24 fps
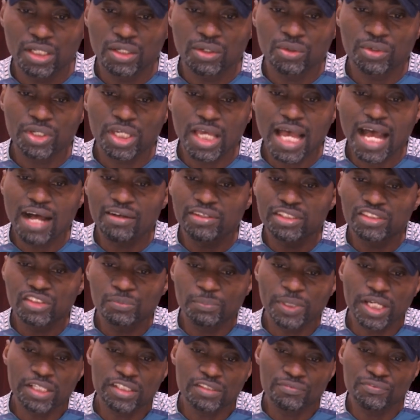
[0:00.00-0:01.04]
Okay, I'll
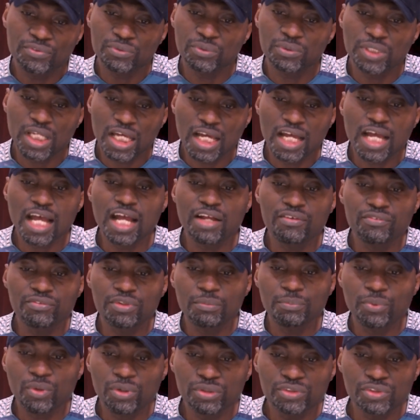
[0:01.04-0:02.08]
inspect the folder and
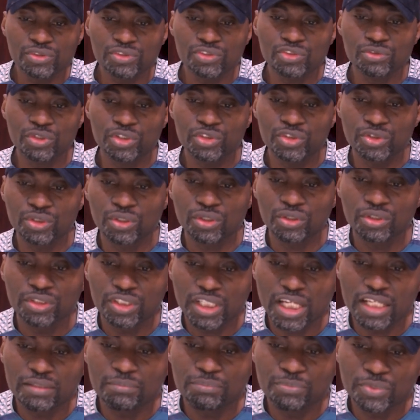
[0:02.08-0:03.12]
report structure,
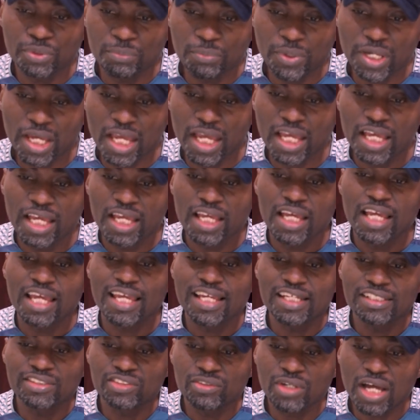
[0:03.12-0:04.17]
then prepare
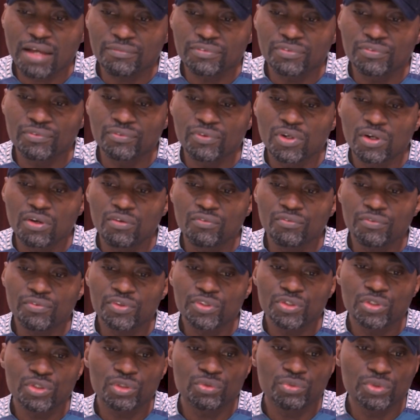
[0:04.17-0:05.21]
a draft for
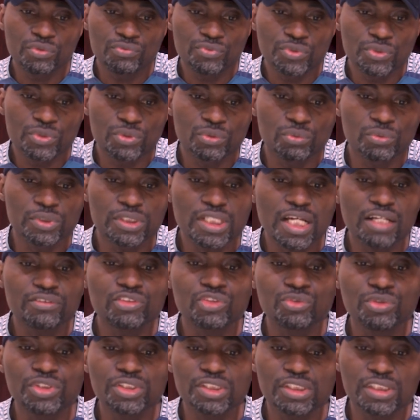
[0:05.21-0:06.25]
your review without
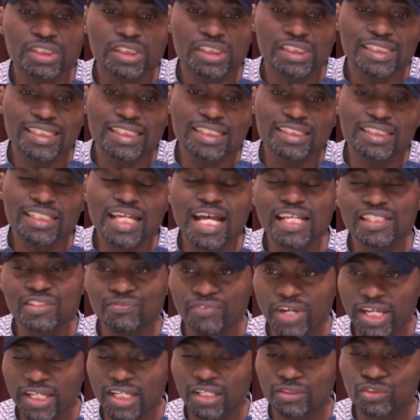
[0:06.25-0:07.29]
treating it as
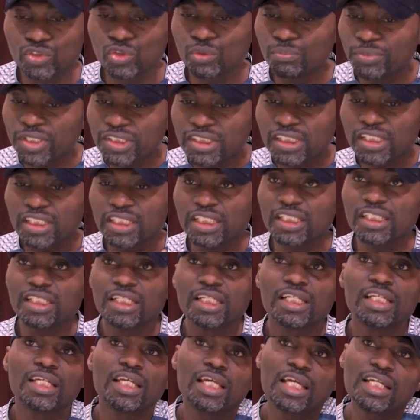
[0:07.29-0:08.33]
final. So basically,
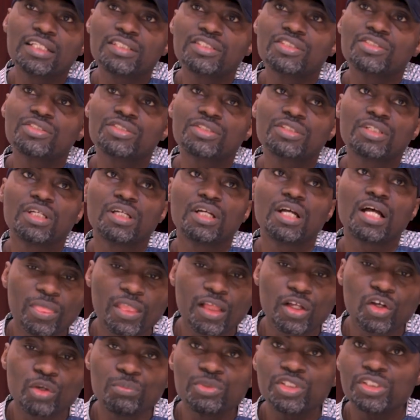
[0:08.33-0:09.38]
it's
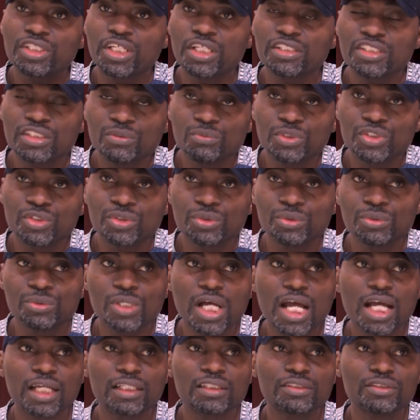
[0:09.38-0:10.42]
communicating with you
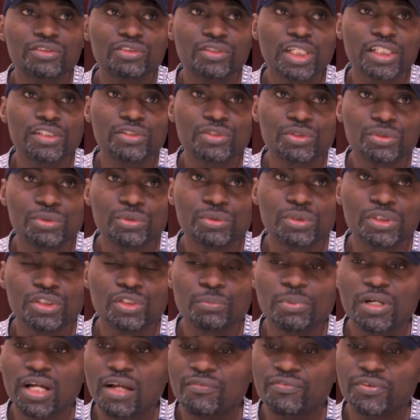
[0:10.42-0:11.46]
and trying to
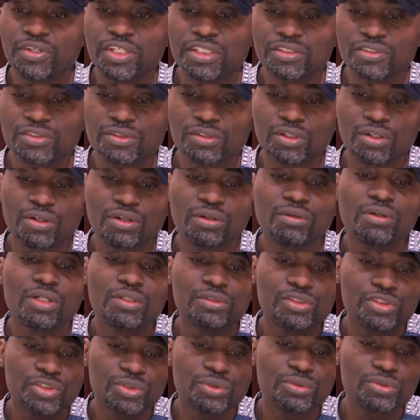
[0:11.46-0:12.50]
paraphrase or
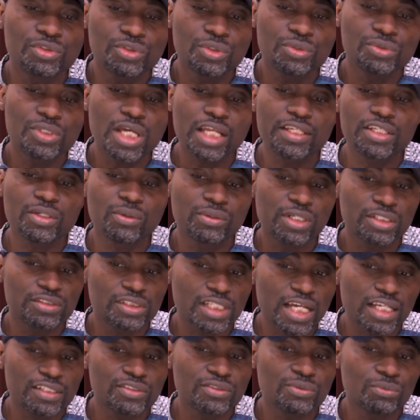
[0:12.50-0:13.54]
show you that it
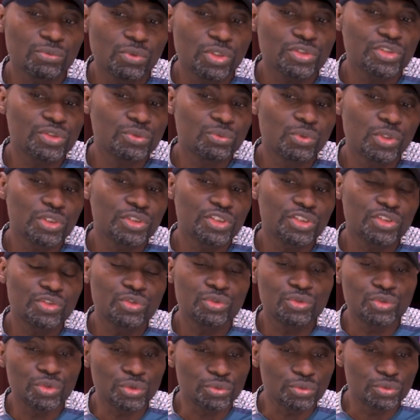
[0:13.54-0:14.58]
understands what you want it
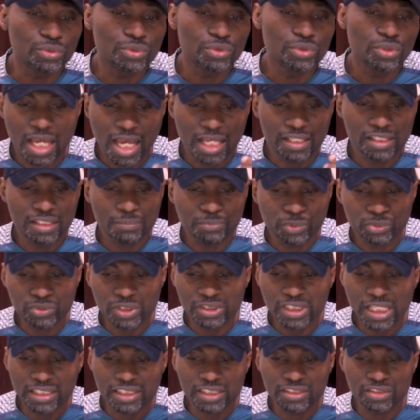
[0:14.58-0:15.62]
to do. And the
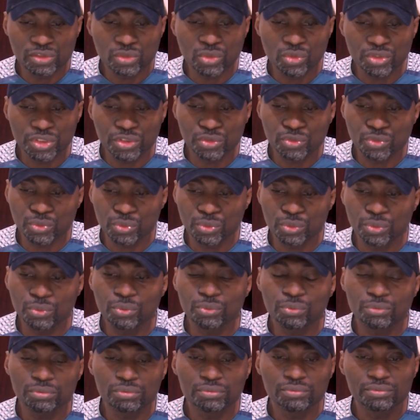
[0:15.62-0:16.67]
process that it's going
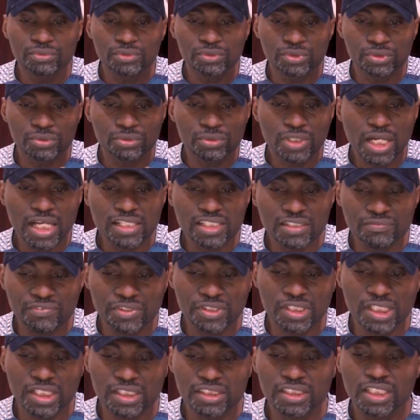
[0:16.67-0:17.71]
through to
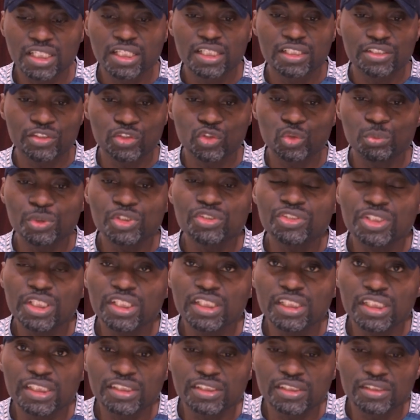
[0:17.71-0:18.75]
achieving it, you'll be
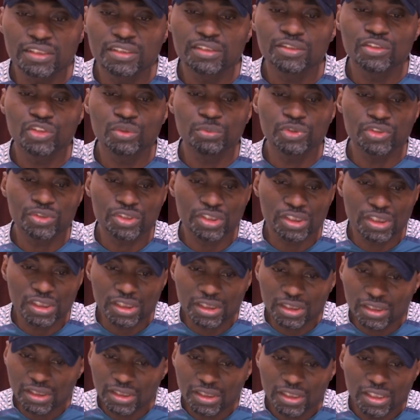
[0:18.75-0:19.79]
seeing it. You'll be
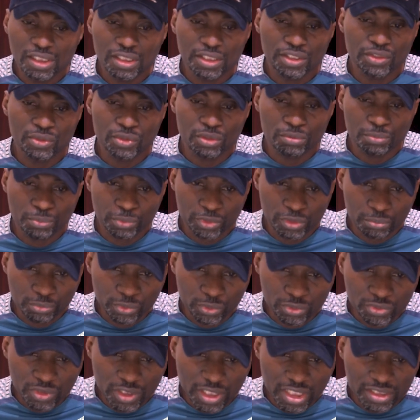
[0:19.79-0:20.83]
seeing the
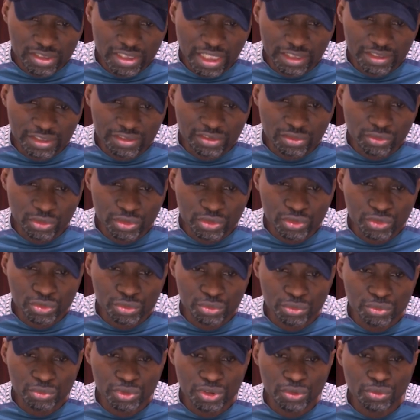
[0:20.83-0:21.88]
process that it's going
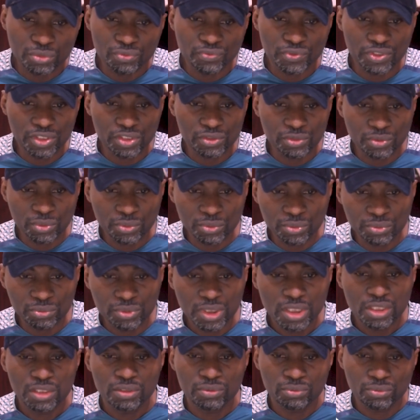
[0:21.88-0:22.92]
through, thinking through,
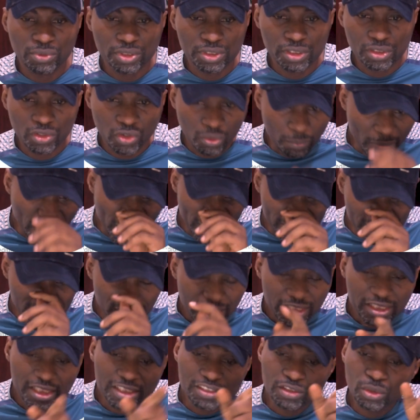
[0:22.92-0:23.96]
running commands.
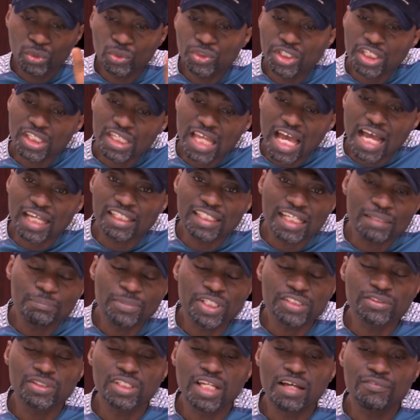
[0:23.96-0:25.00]
It's looking at that
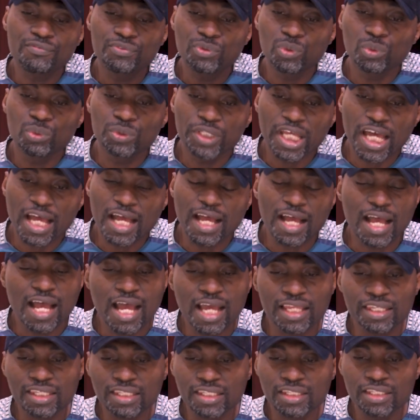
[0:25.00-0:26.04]
particular folder
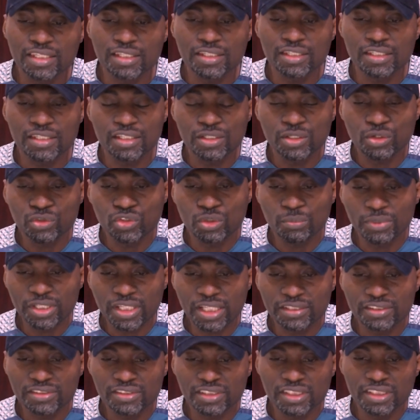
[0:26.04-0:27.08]
and the document
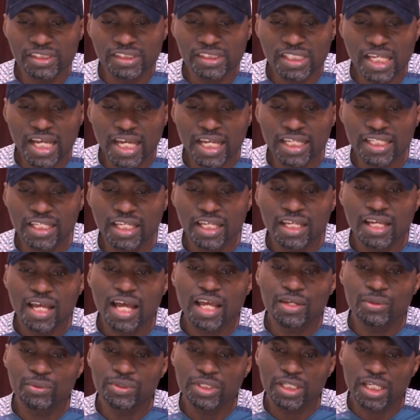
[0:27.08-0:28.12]
that is inside
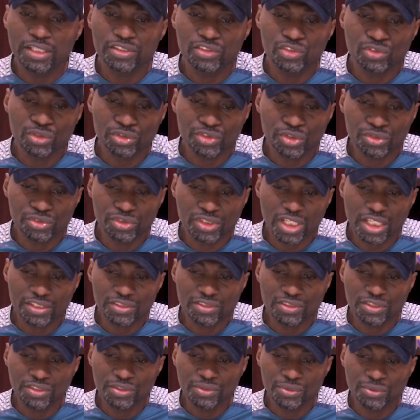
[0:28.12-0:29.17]
and looking at the instructions
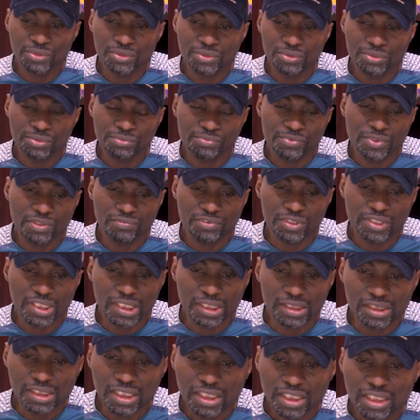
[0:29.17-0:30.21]
that you've given
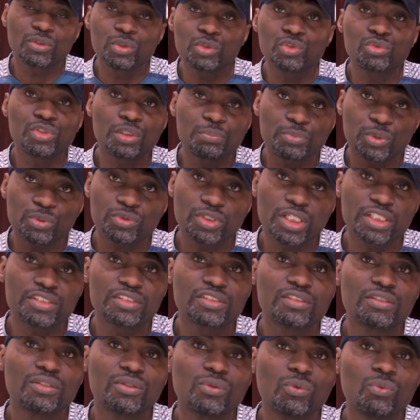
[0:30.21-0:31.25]
it. Go through a
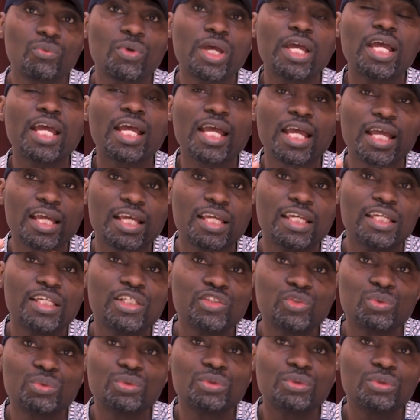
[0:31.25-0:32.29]
process where
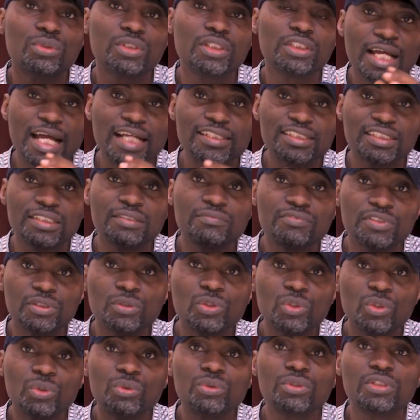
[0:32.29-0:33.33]
it will achieve the
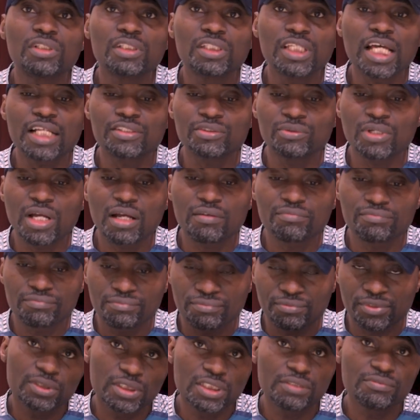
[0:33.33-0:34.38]
goal that you have
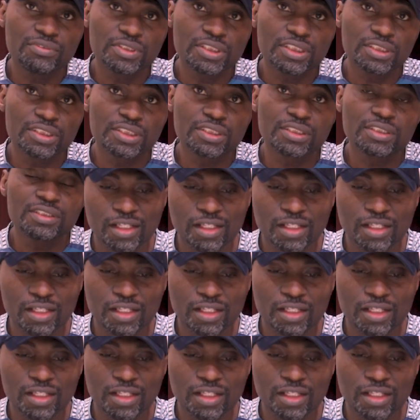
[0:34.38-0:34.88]
given it.